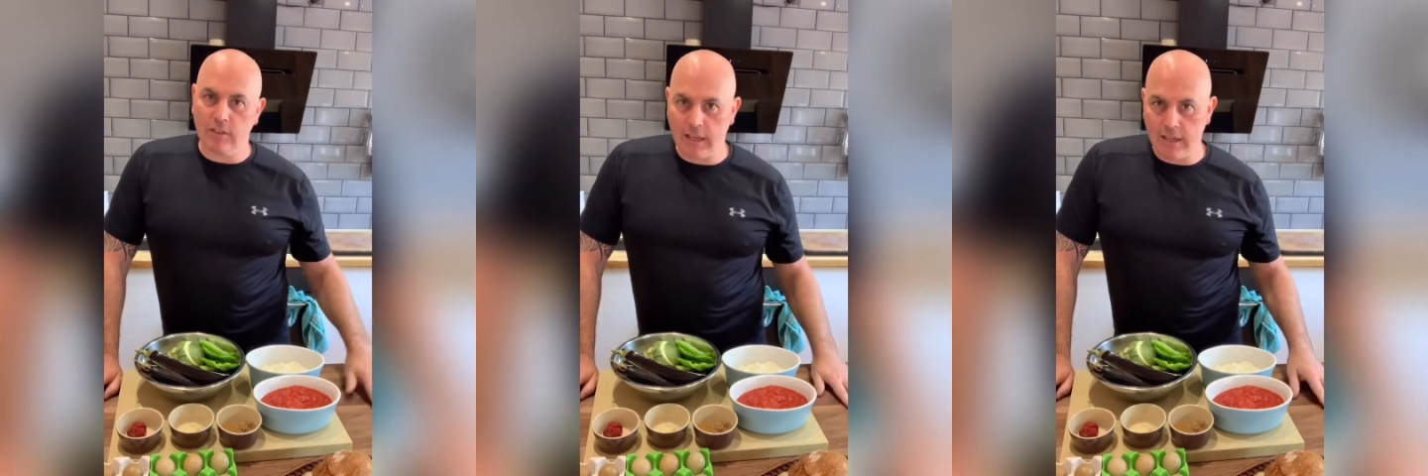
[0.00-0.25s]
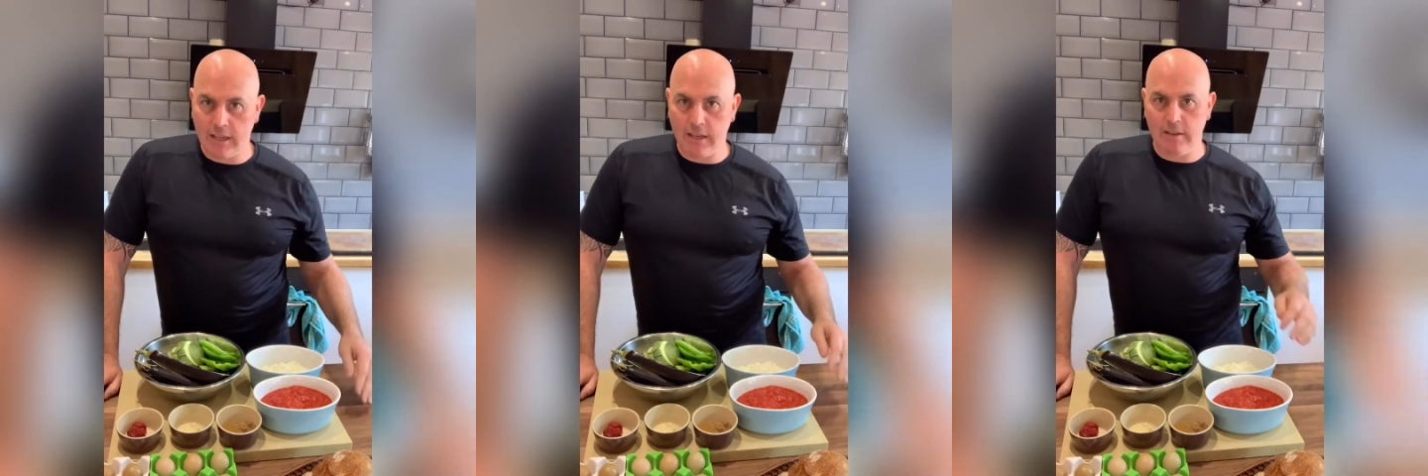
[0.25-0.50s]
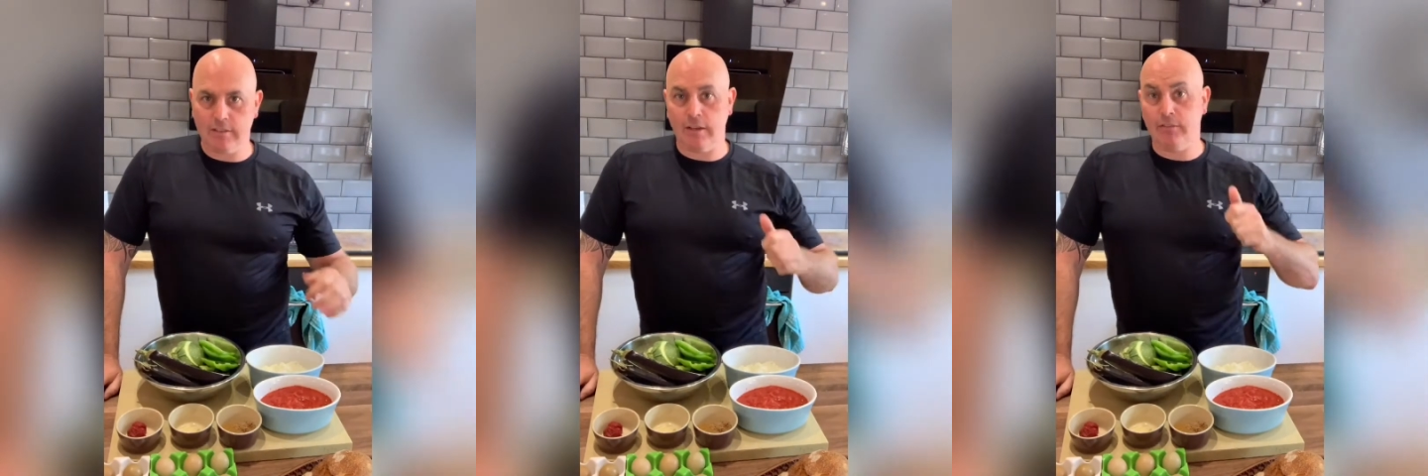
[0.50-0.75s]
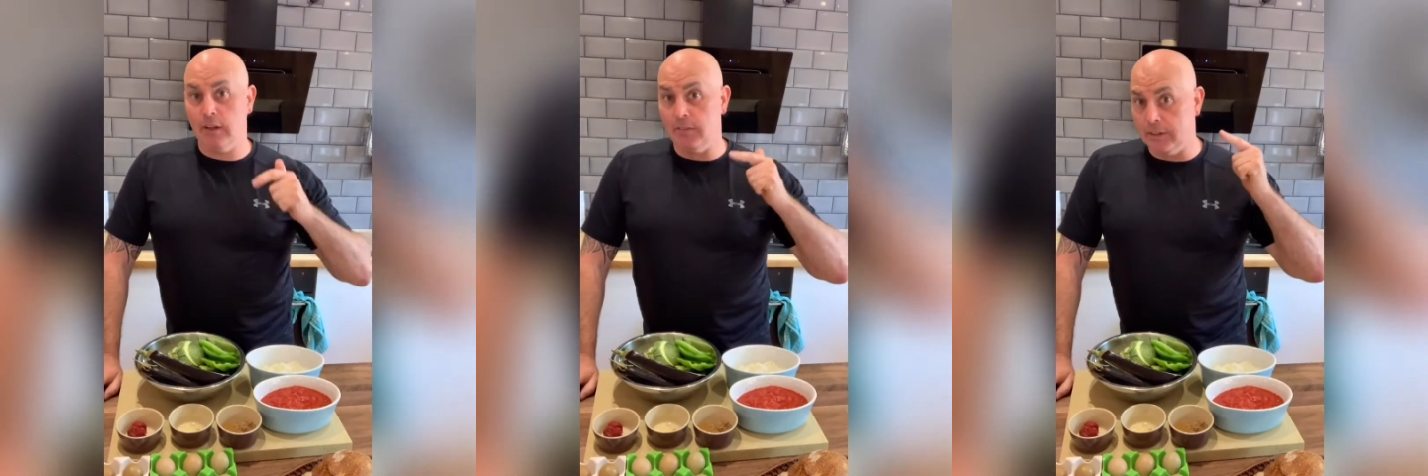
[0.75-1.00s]
eggs,
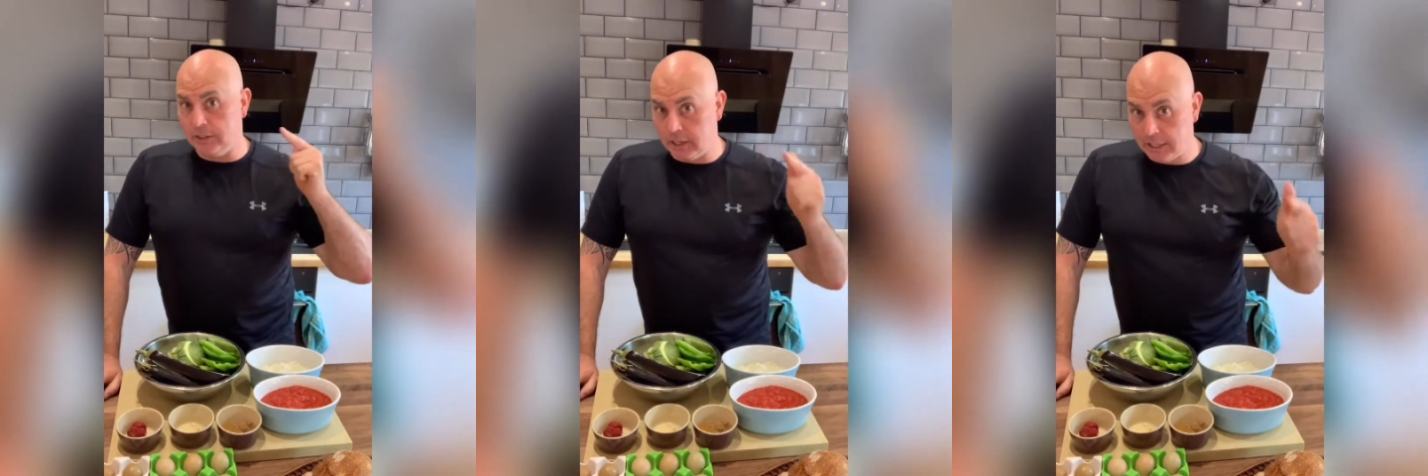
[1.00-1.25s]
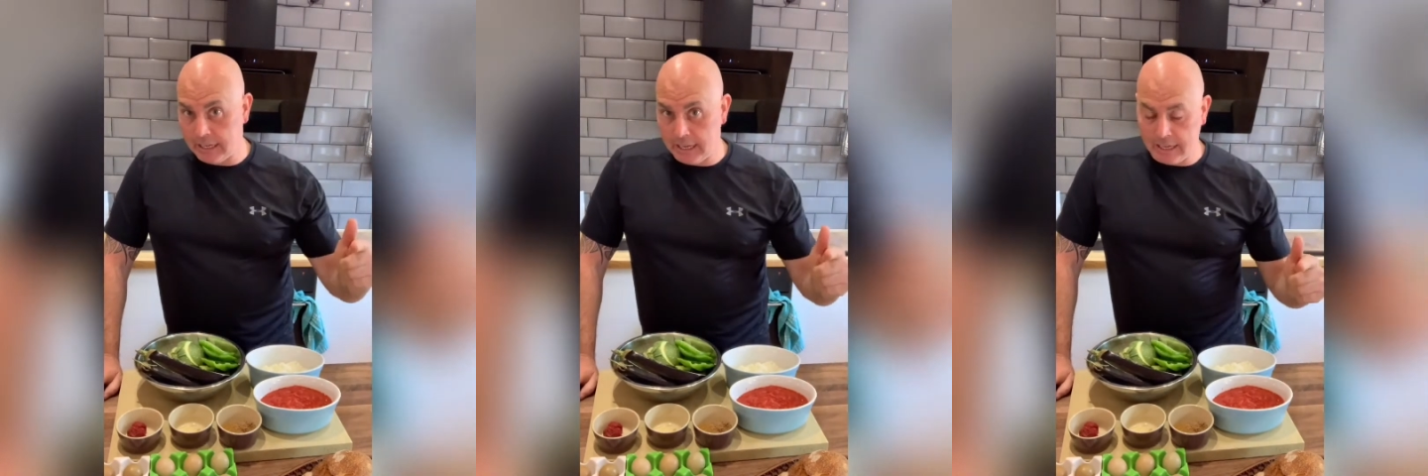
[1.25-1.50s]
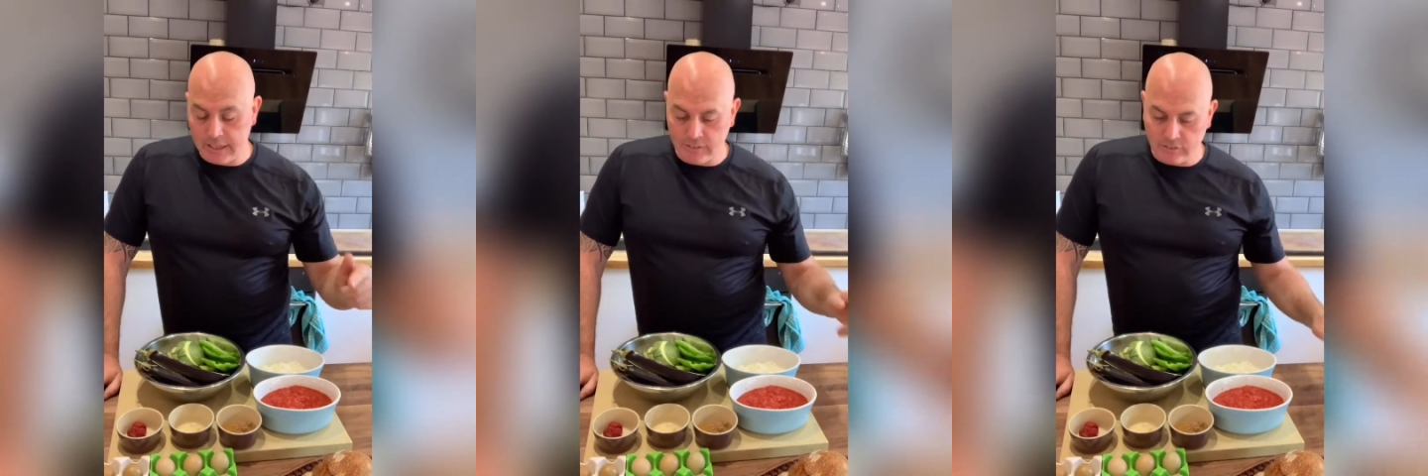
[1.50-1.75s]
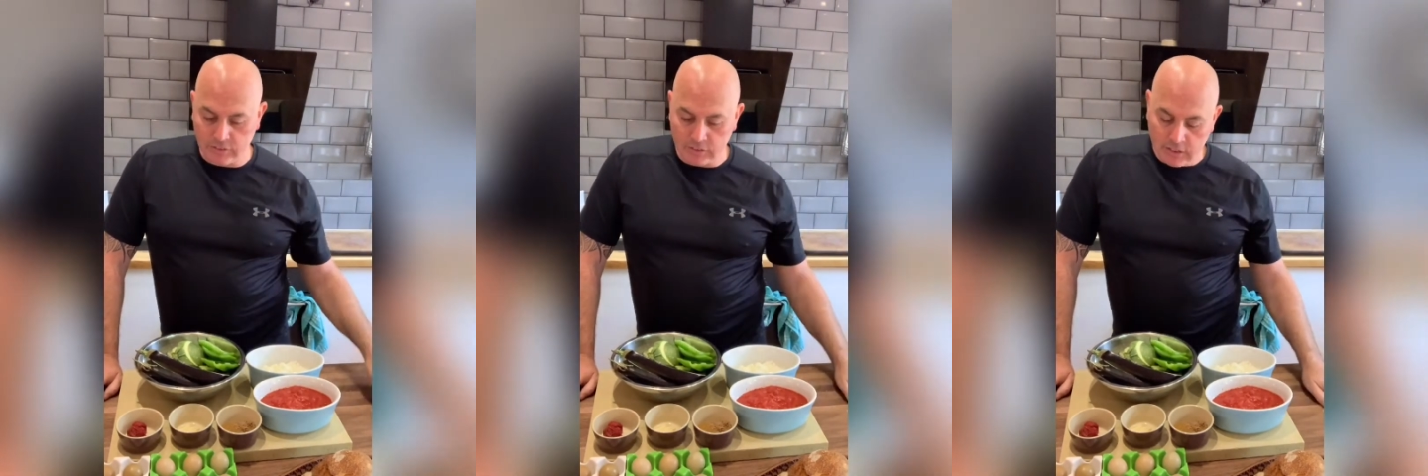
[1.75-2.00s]
I've done the duck
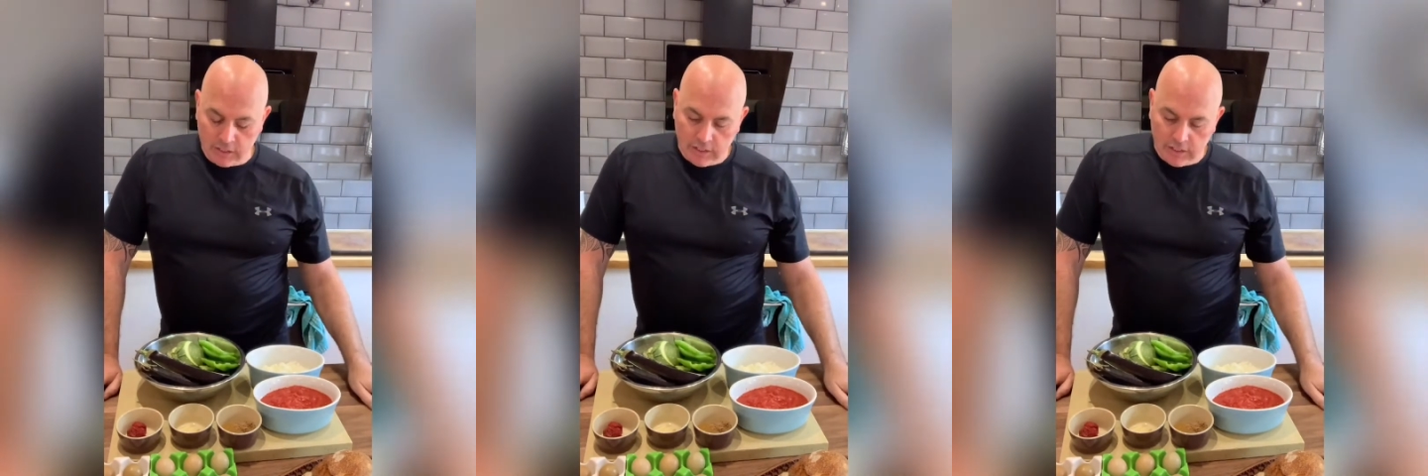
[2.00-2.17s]
eggs,